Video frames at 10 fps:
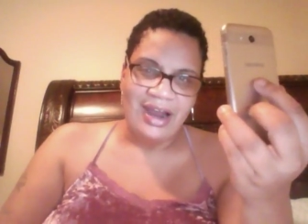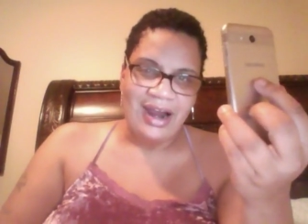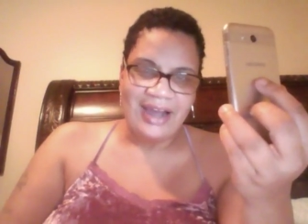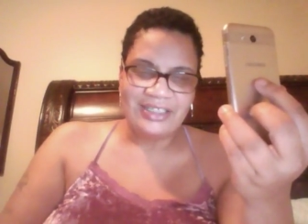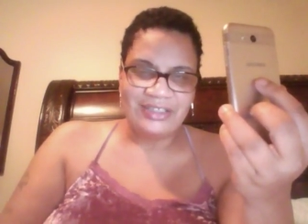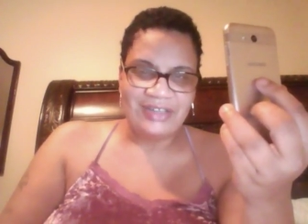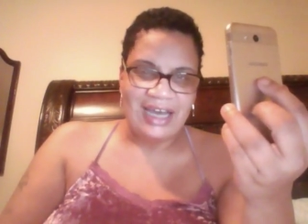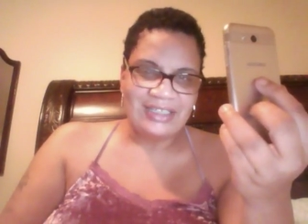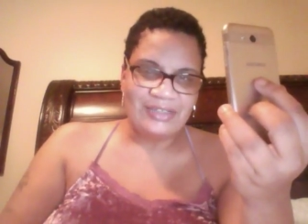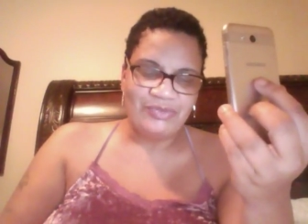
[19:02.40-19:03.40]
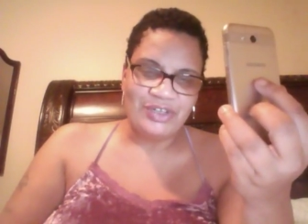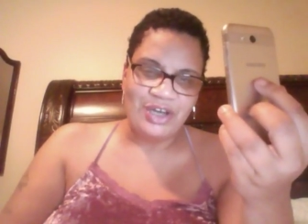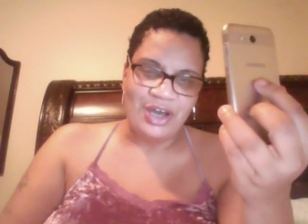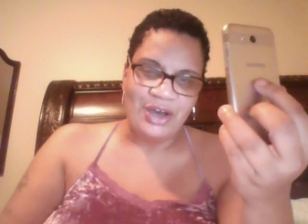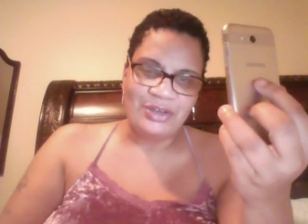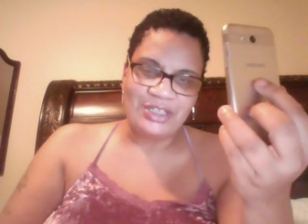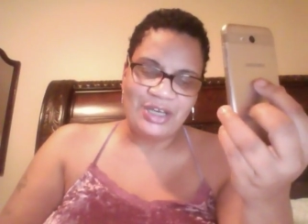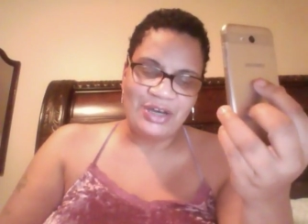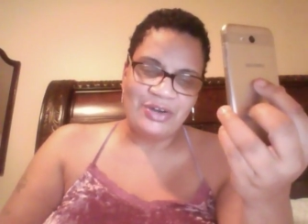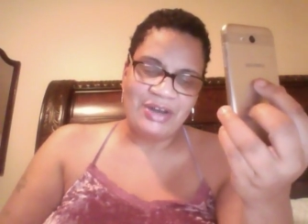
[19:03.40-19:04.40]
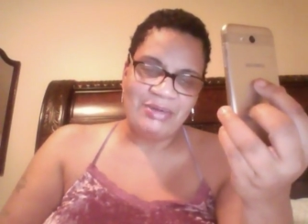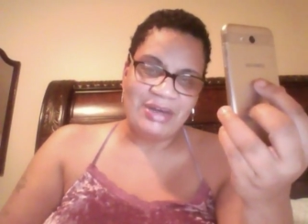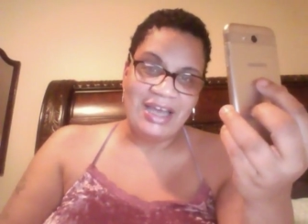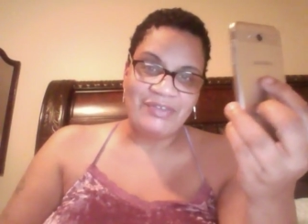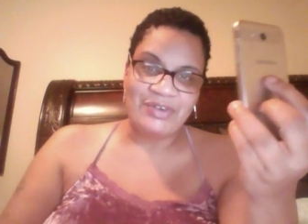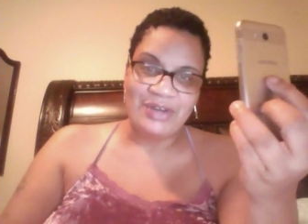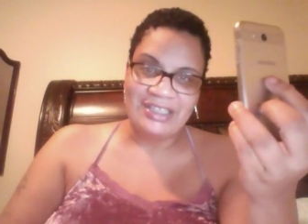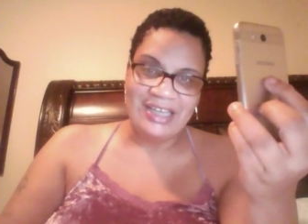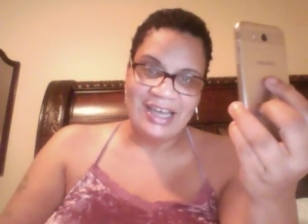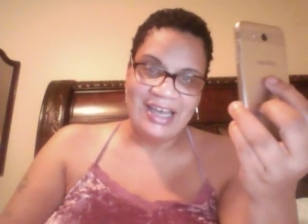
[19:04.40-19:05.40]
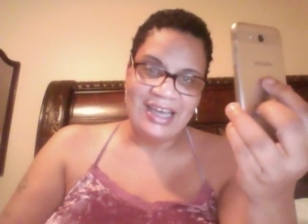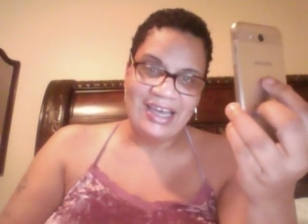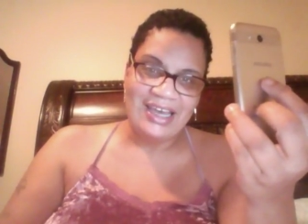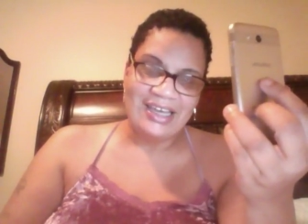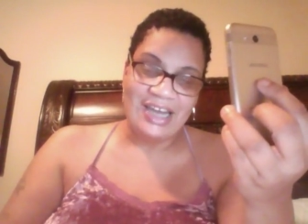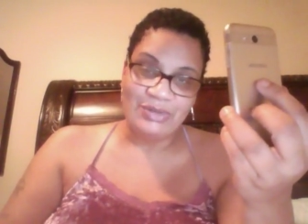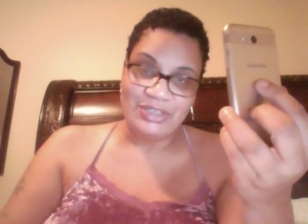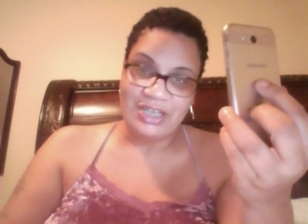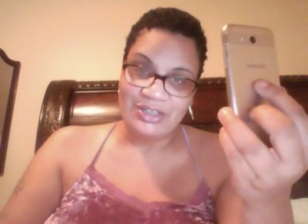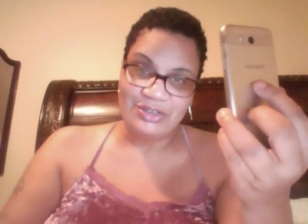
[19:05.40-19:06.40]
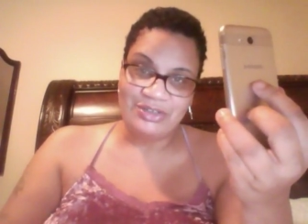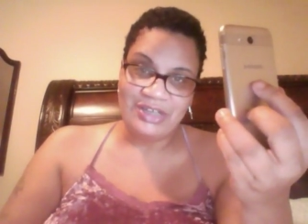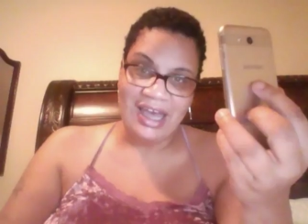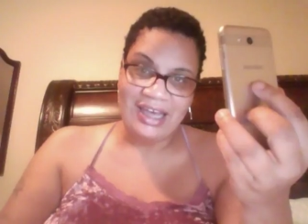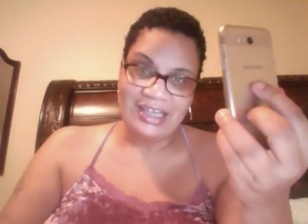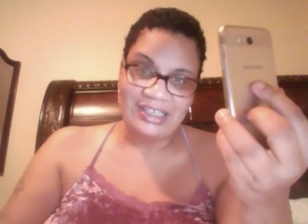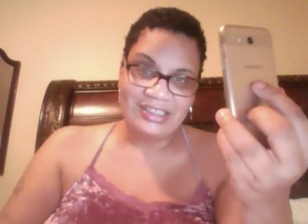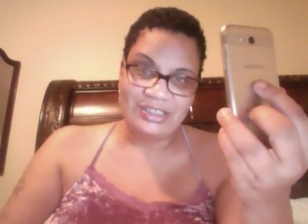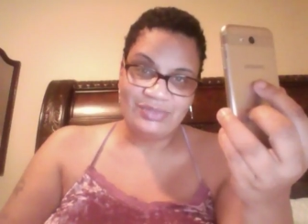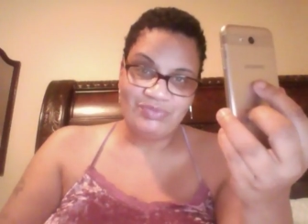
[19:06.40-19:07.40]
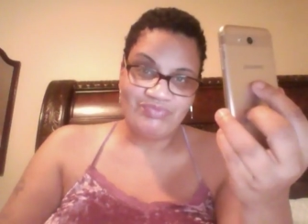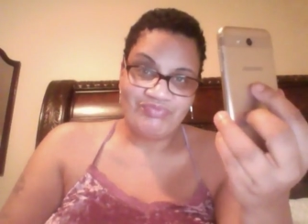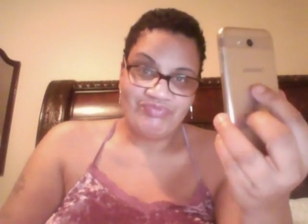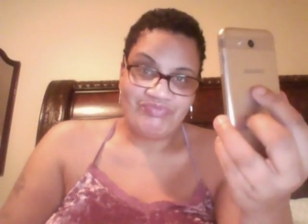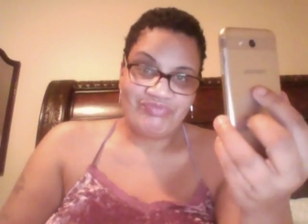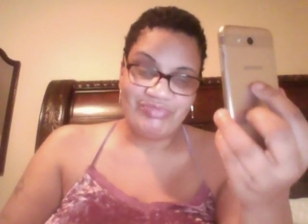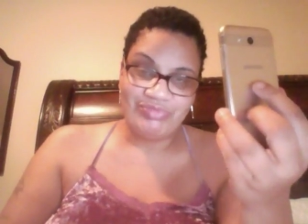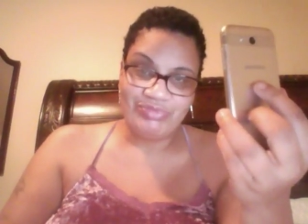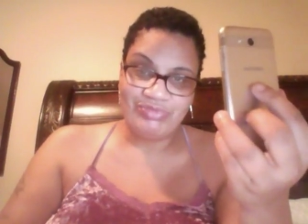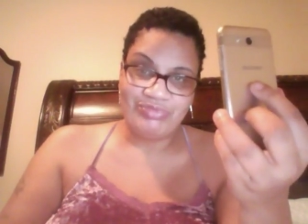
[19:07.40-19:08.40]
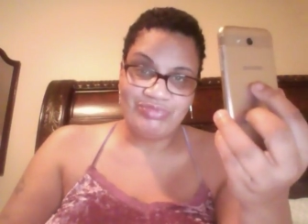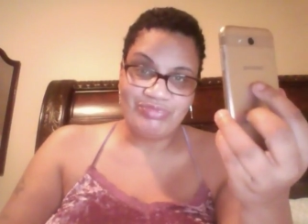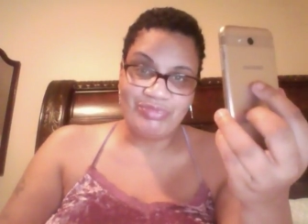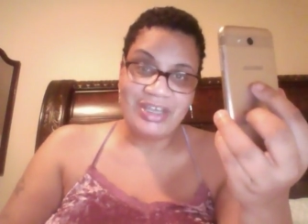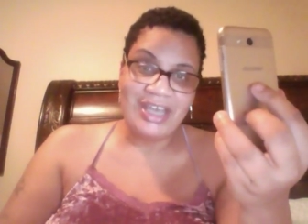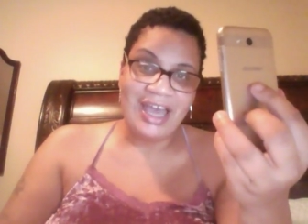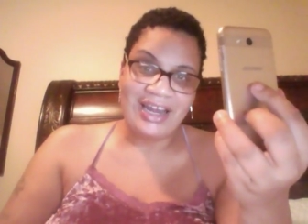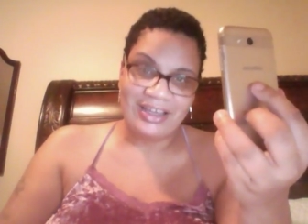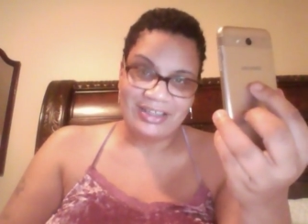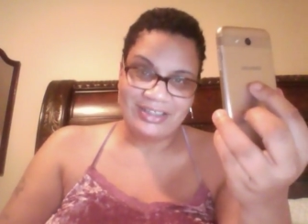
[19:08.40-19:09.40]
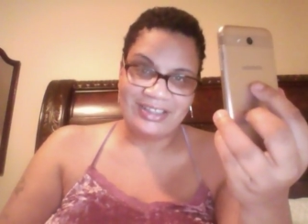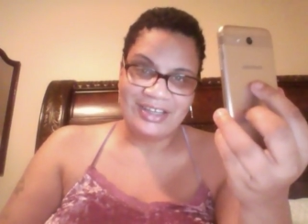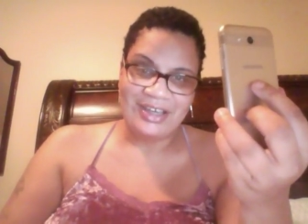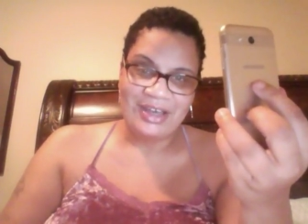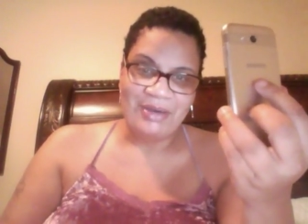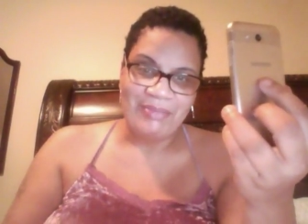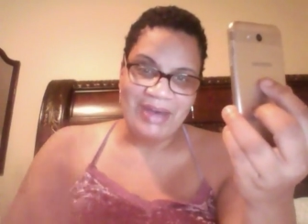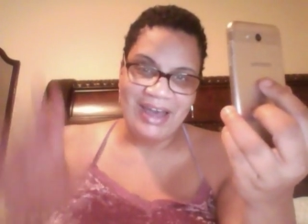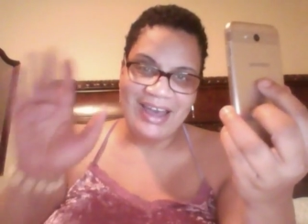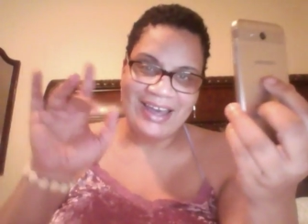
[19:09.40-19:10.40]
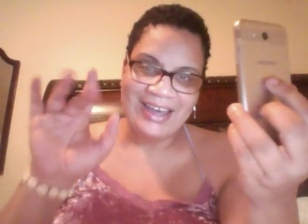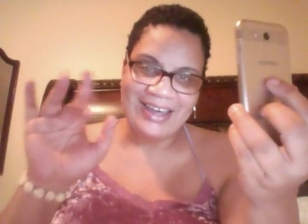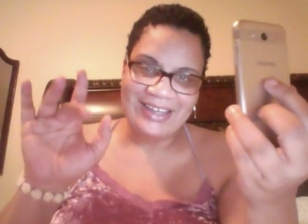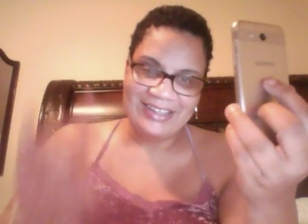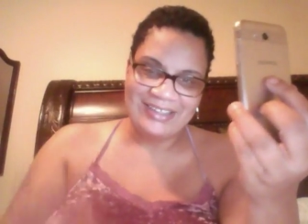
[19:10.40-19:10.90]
All right, you guys, I'm finna go. So, everybody have a great day, and I will talk to you guys mañana. Bye.